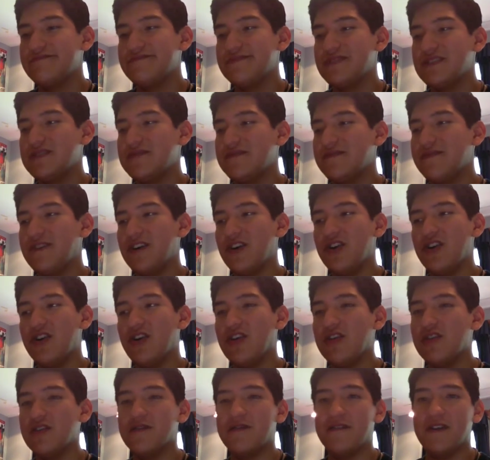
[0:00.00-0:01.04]
It's very
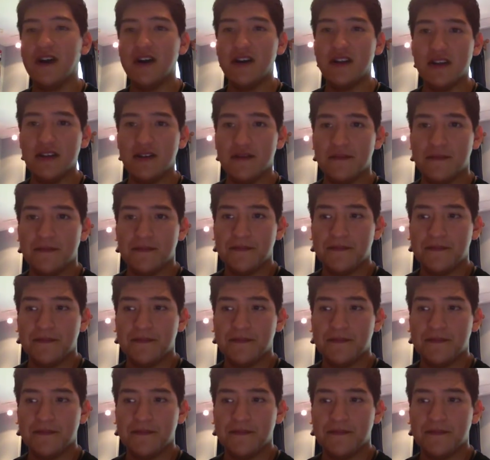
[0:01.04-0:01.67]
hard to find it.